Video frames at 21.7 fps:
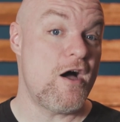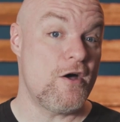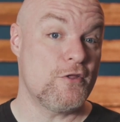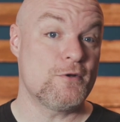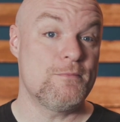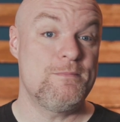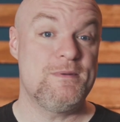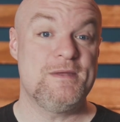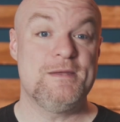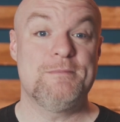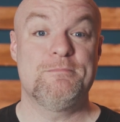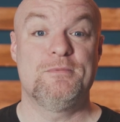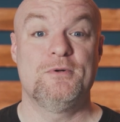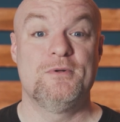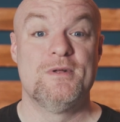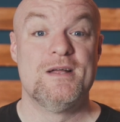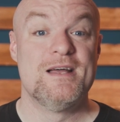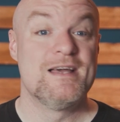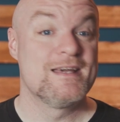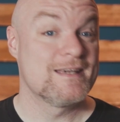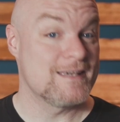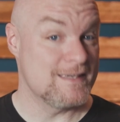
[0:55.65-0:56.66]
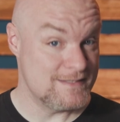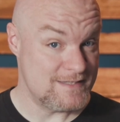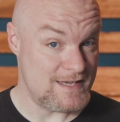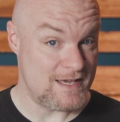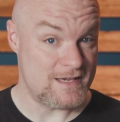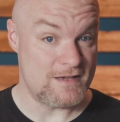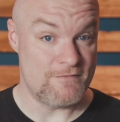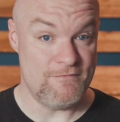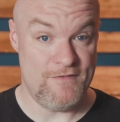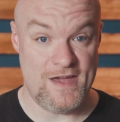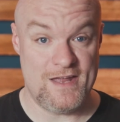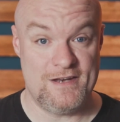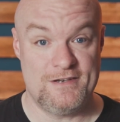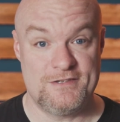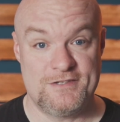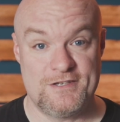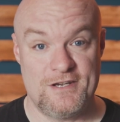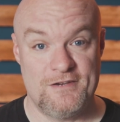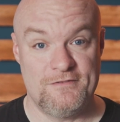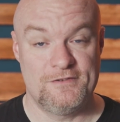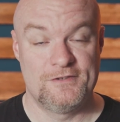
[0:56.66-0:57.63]
other people can take
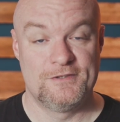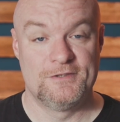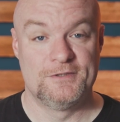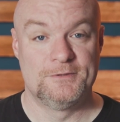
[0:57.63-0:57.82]
advantage of.